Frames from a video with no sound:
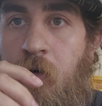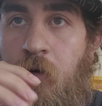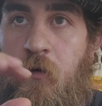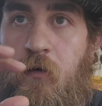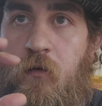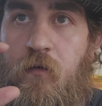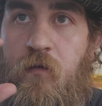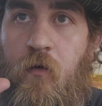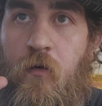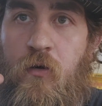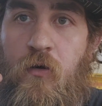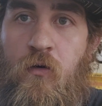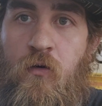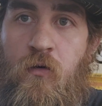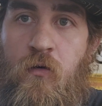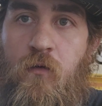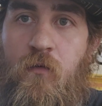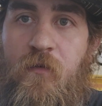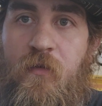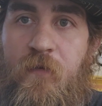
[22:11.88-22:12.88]
So you
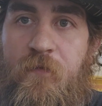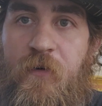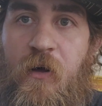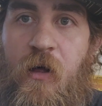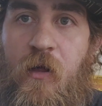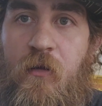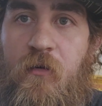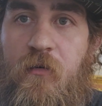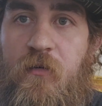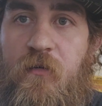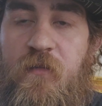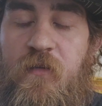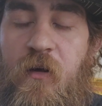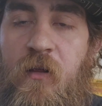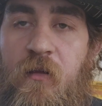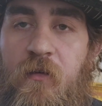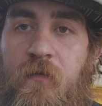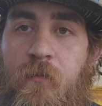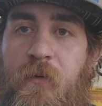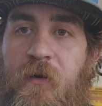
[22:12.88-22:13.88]
use the volatile
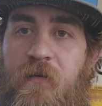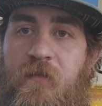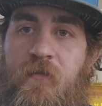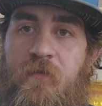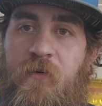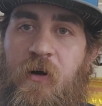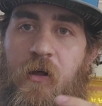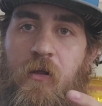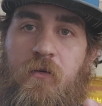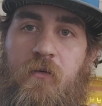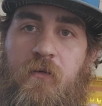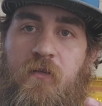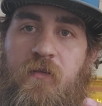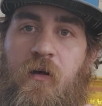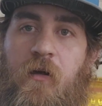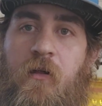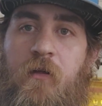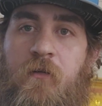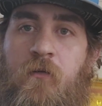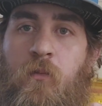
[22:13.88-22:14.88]
solids because the volatile
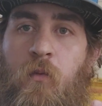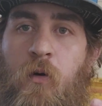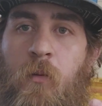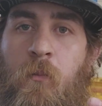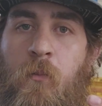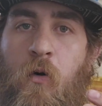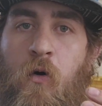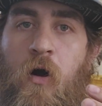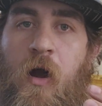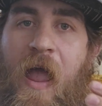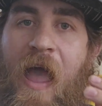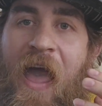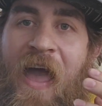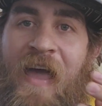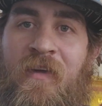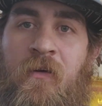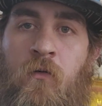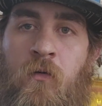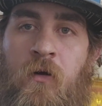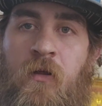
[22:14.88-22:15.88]
solids will more
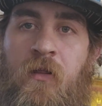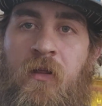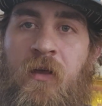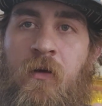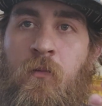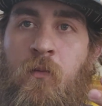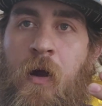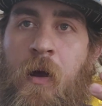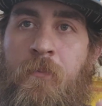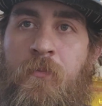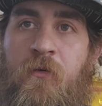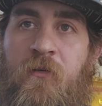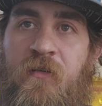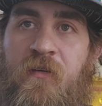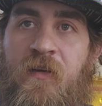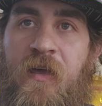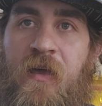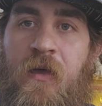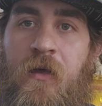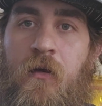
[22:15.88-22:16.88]
accurately
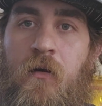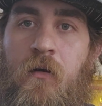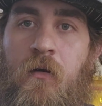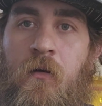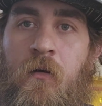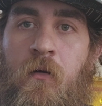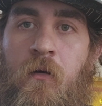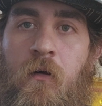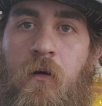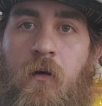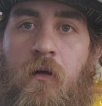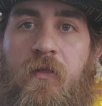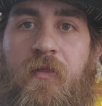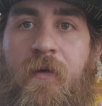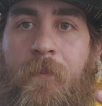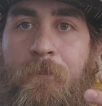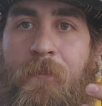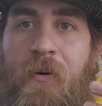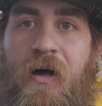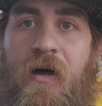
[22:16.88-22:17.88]
represent
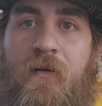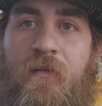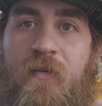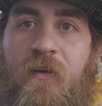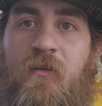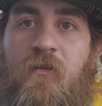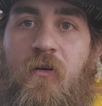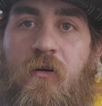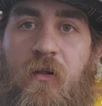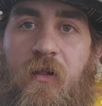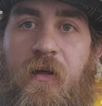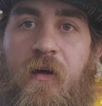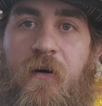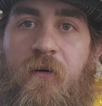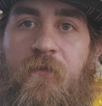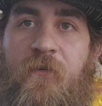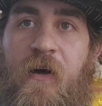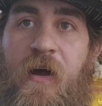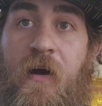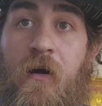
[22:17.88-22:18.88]
the bugs in your
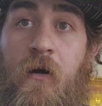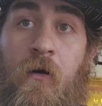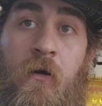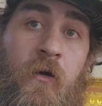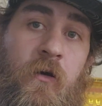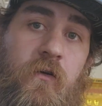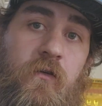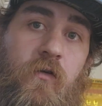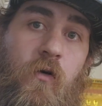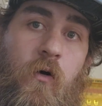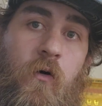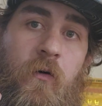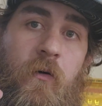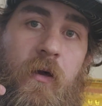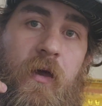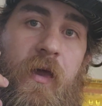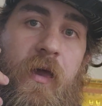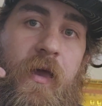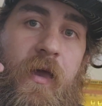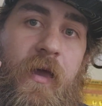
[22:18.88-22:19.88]
clarifier.
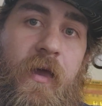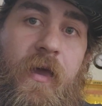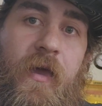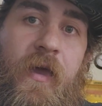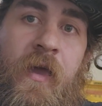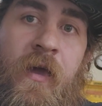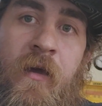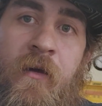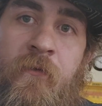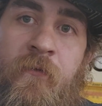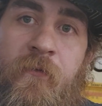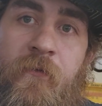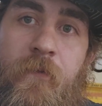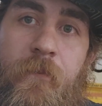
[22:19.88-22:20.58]
So if